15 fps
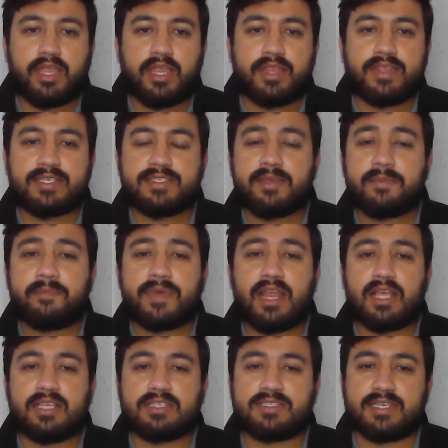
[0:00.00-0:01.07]
The simple
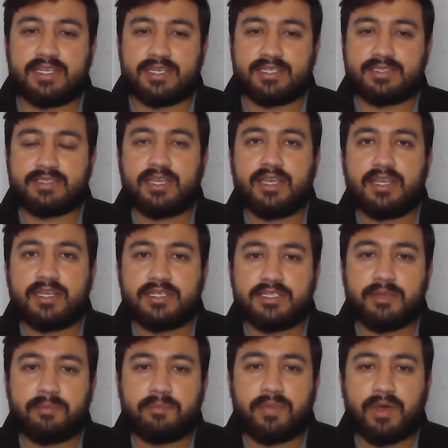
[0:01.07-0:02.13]
answer is
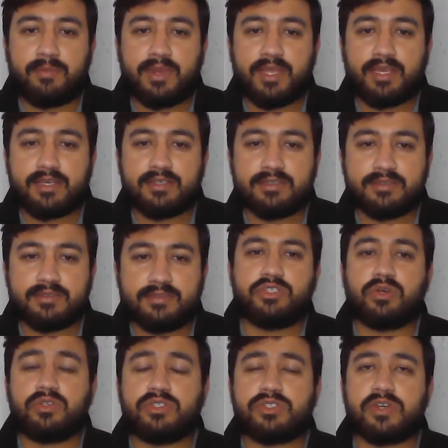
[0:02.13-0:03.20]
republic.
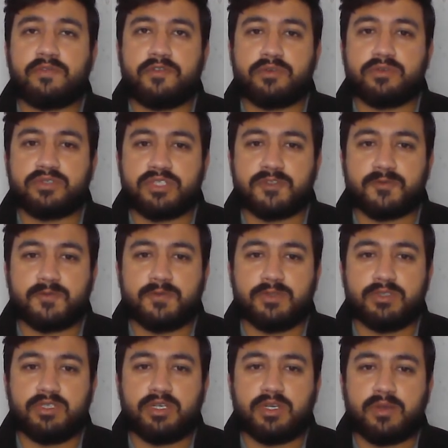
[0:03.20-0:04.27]
Don't confuse this
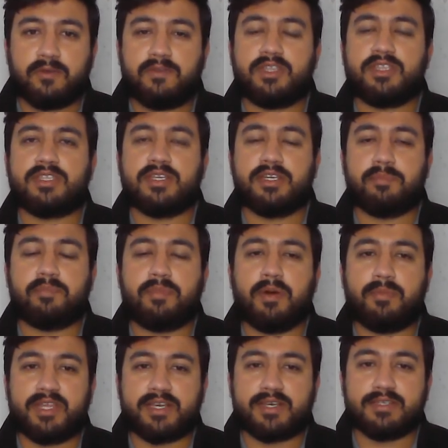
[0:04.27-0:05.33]
word with
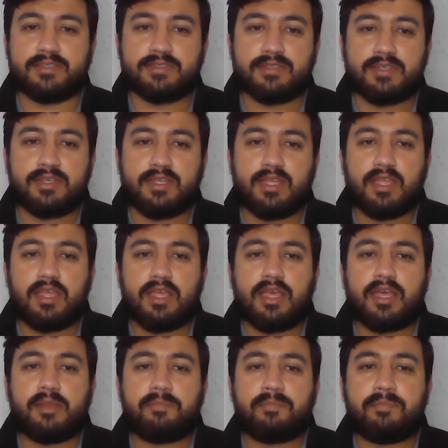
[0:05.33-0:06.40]
republican.
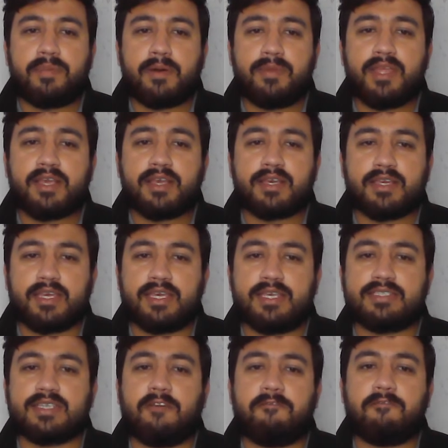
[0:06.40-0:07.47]
Republic
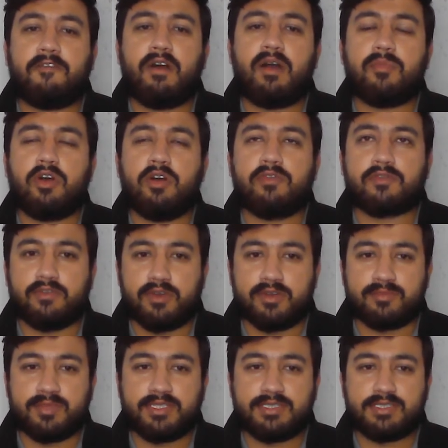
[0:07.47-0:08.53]
is a form of
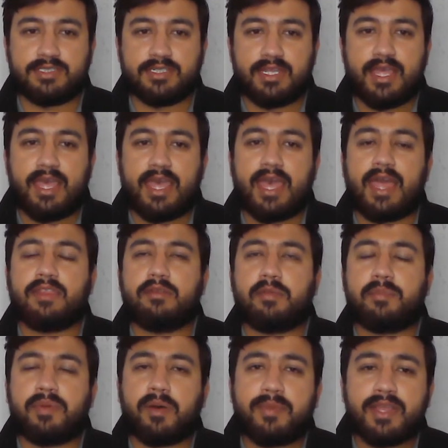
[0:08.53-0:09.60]
government, and
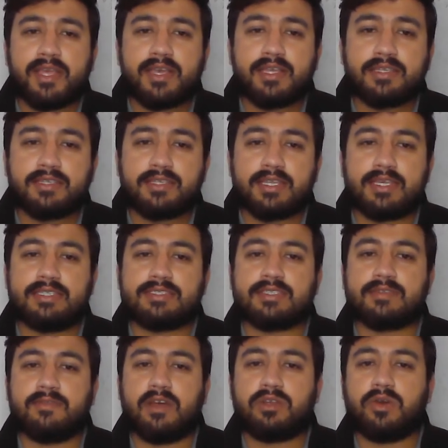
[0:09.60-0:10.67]
Republican is
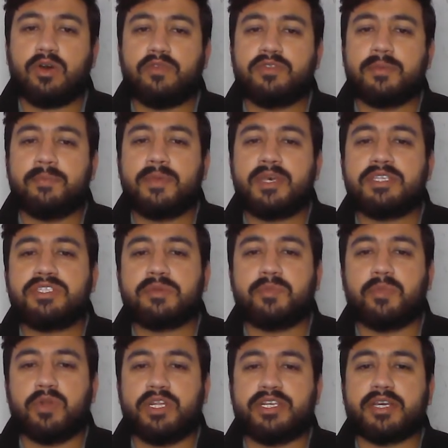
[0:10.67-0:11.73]
one of the major
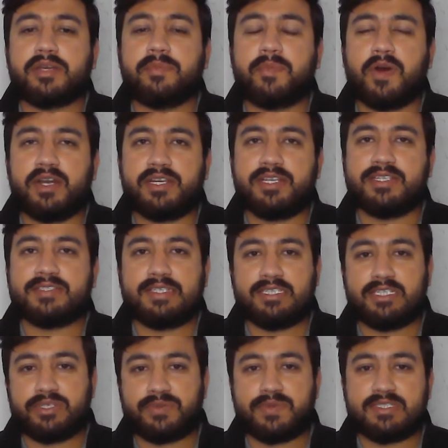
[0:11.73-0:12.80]
political parties in
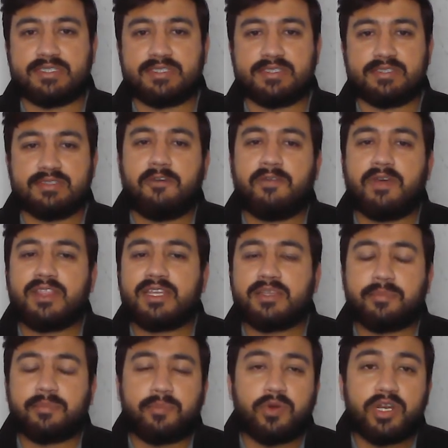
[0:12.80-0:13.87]
the US. Whether
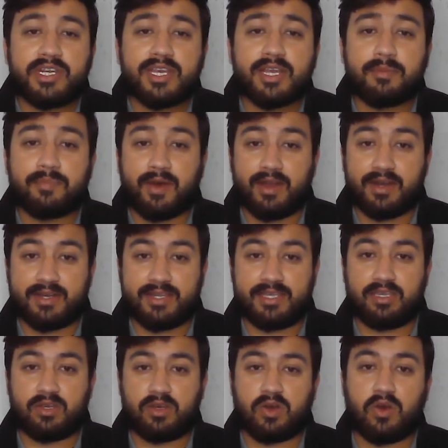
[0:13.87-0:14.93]
the political
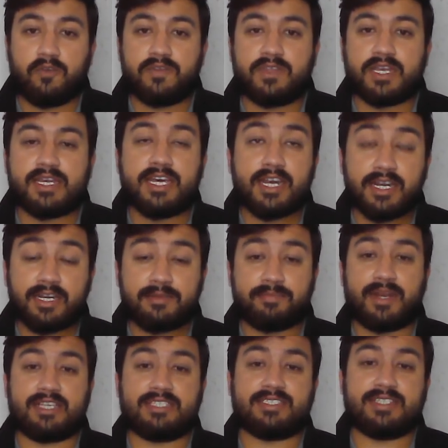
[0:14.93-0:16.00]
party of the current
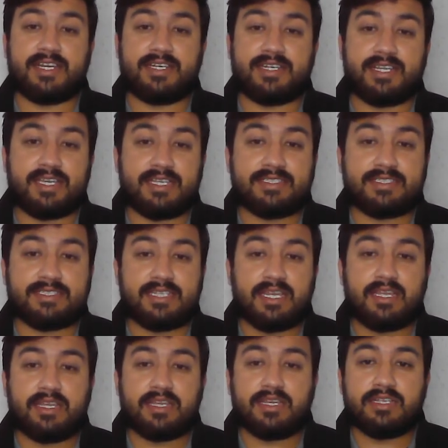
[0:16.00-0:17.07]
president is
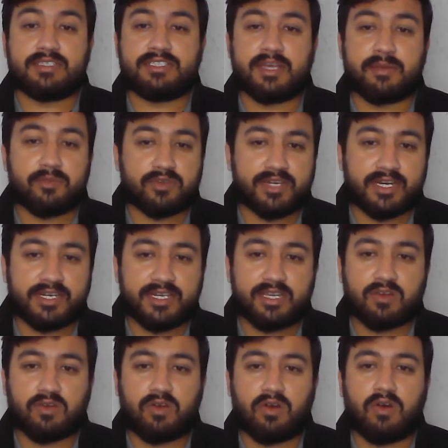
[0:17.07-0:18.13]
Democratic
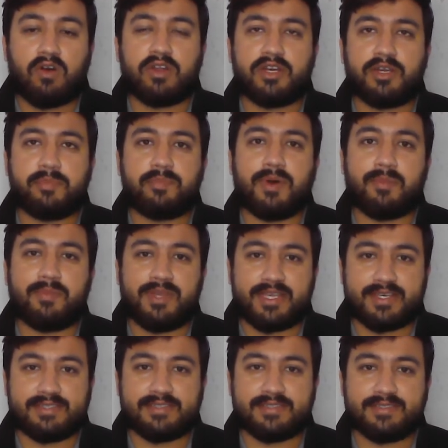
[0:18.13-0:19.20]
or
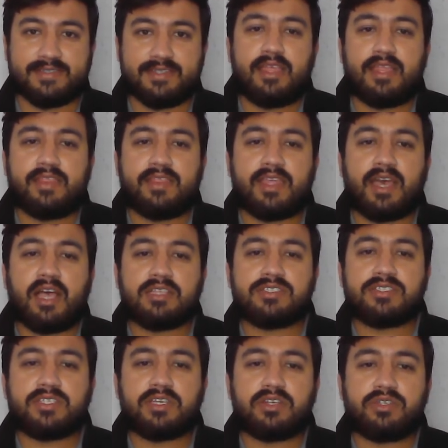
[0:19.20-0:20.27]
Republican, the
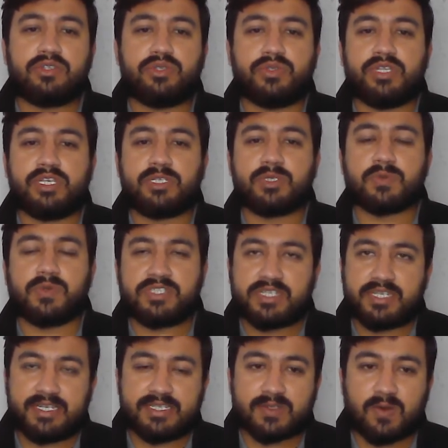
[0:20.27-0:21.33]
answer to this
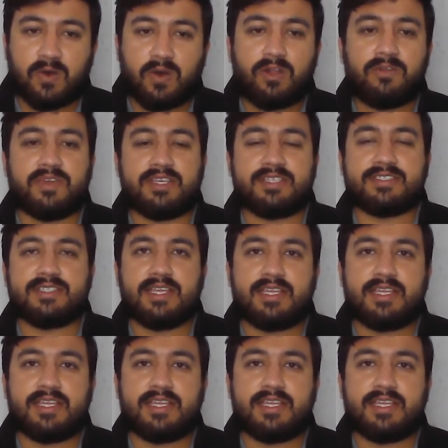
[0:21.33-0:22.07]
question is always